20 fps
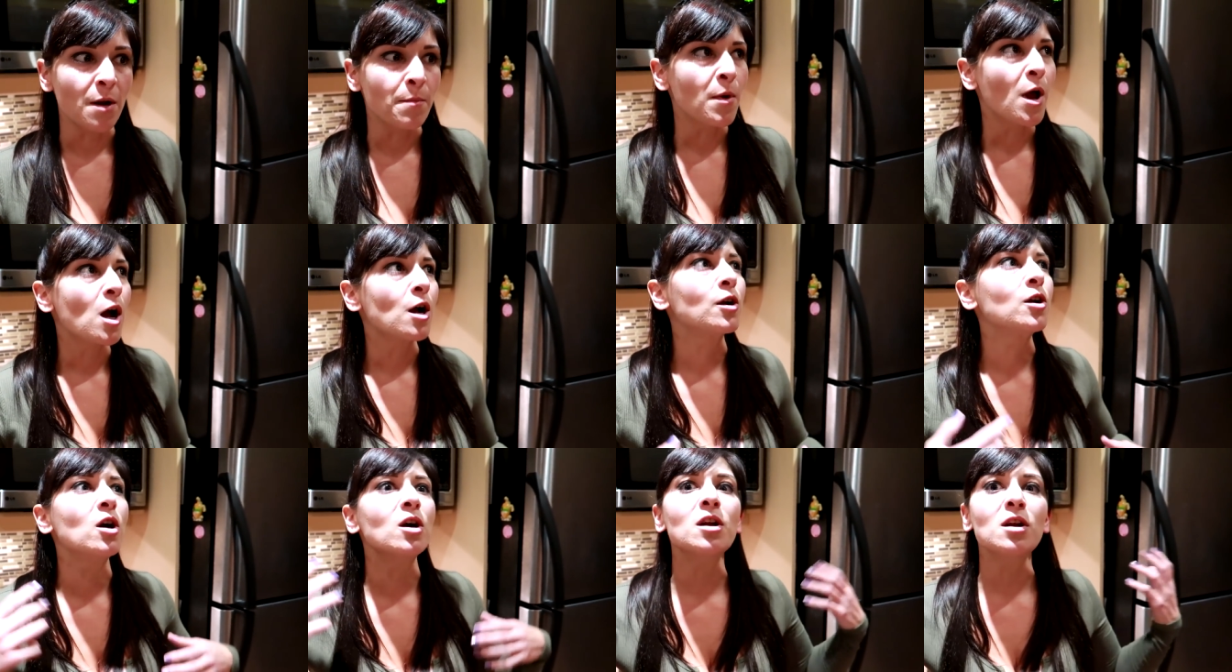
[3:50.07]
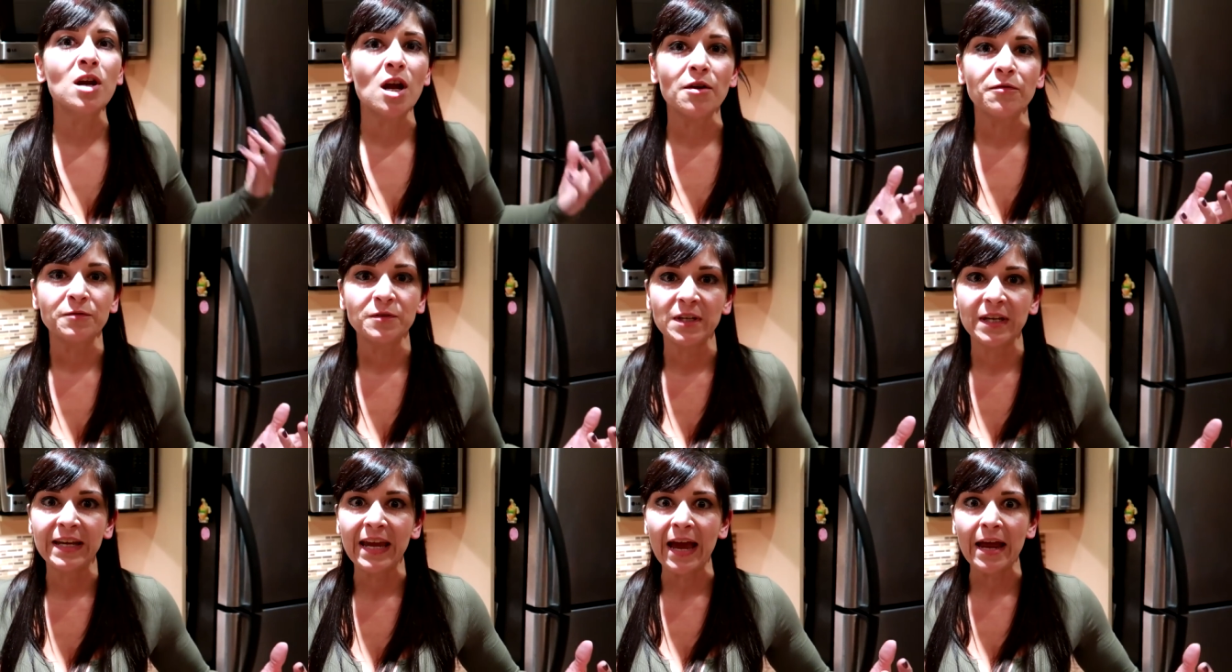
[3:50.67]
I'm not good enough
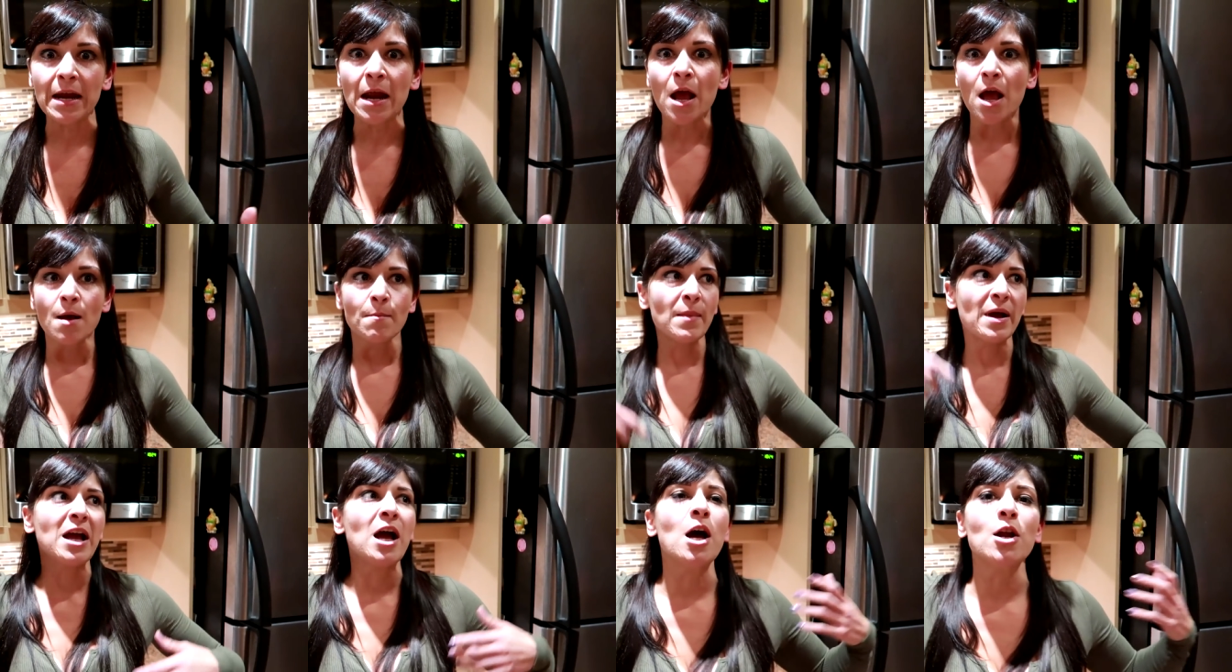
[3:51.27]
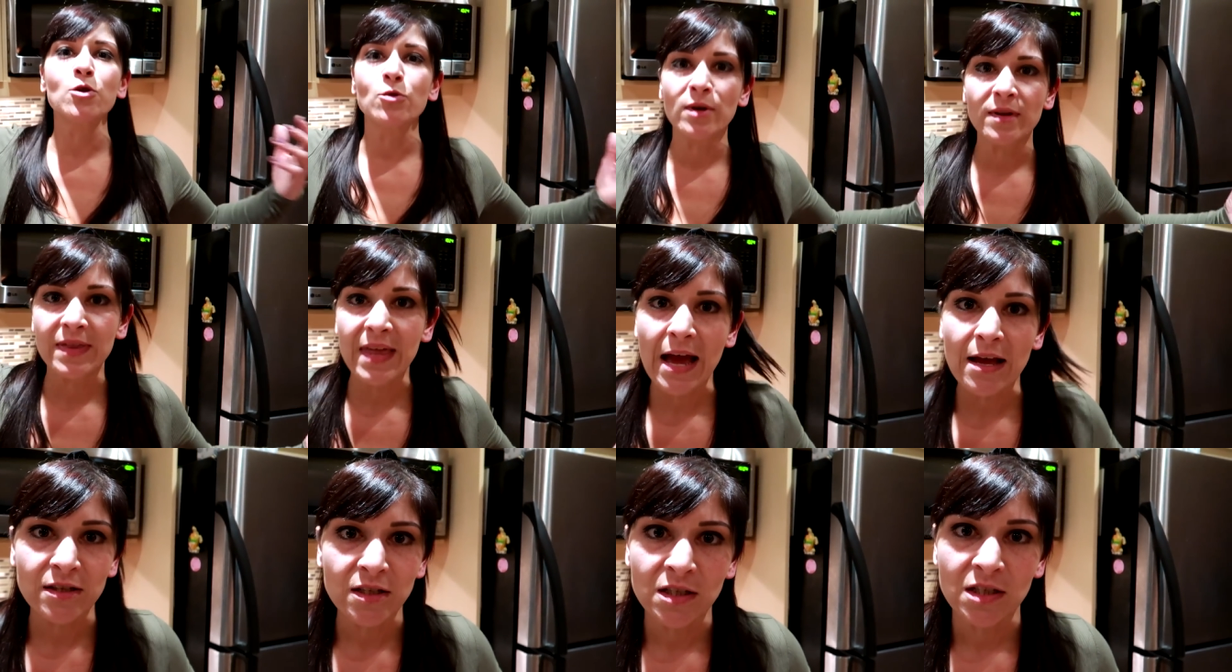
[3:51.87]
to get my one hundred
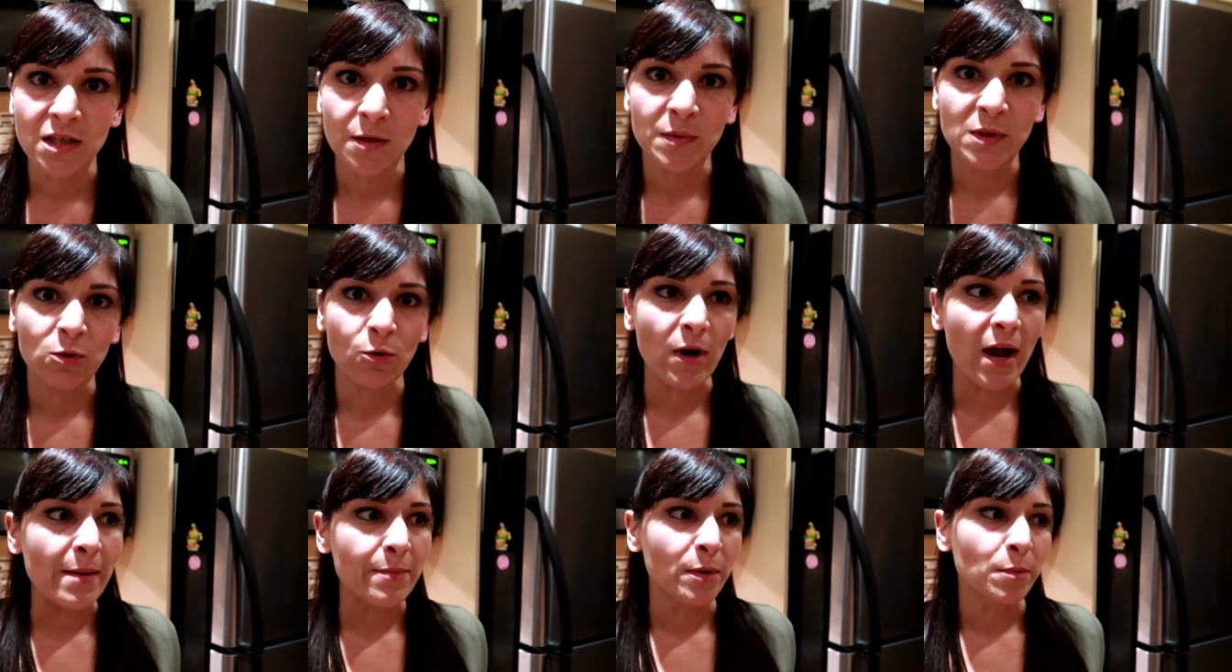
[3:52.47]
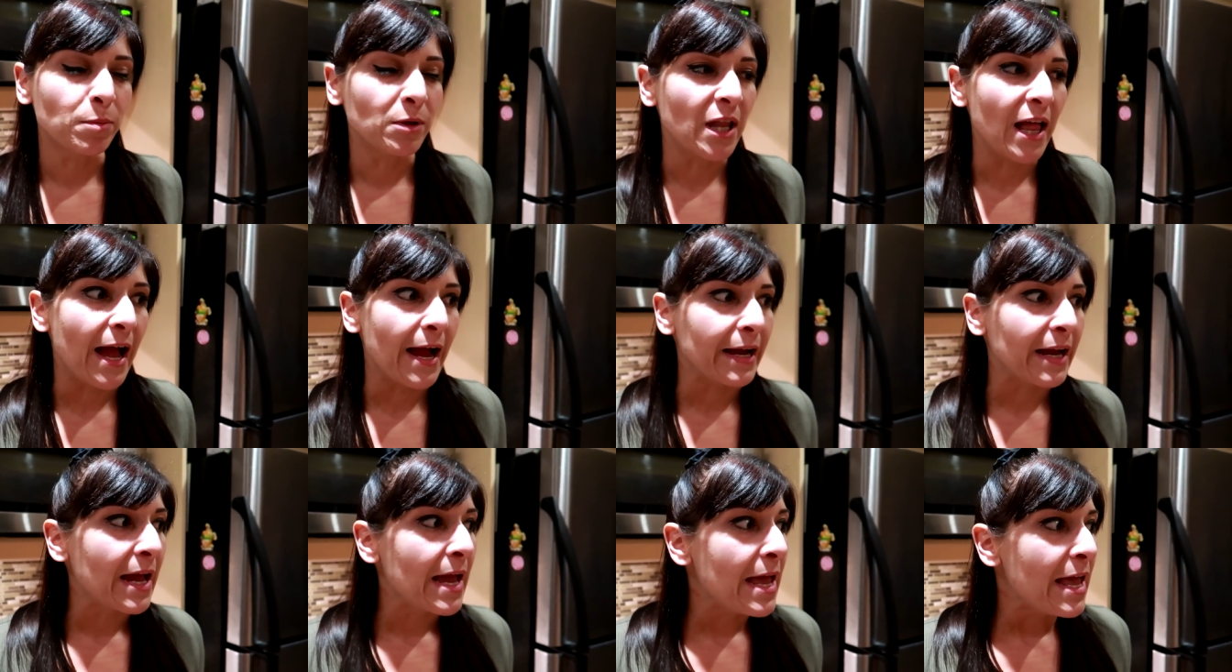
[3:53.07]
thousand subscriber
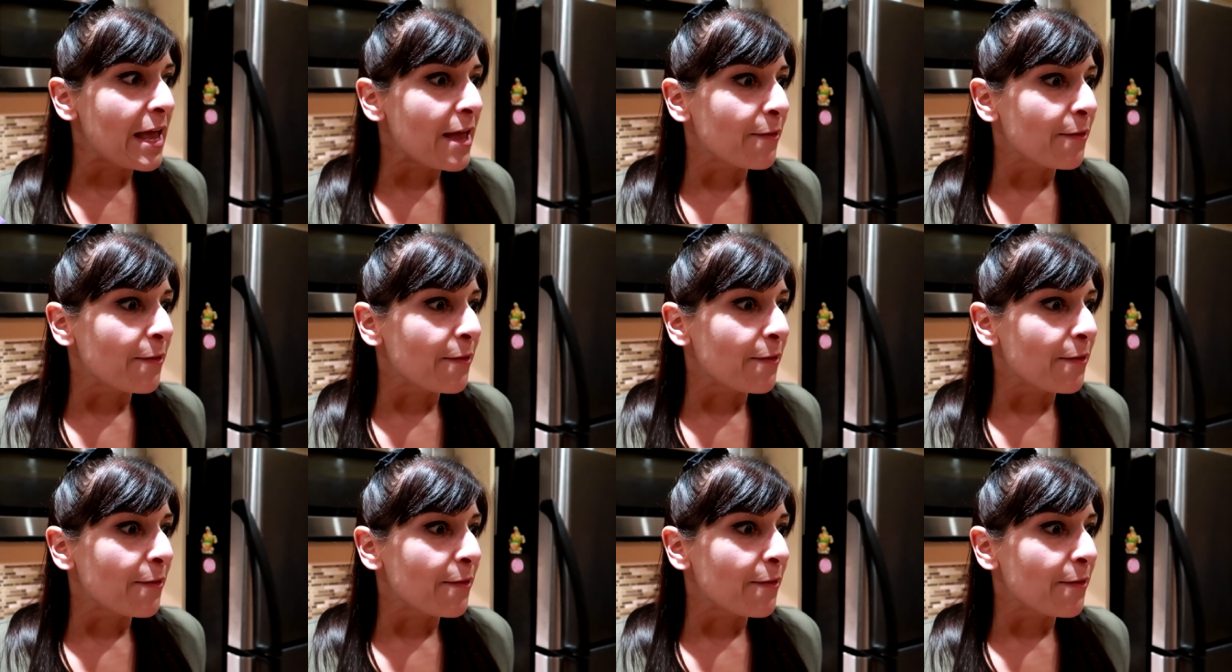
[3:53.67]
plaque,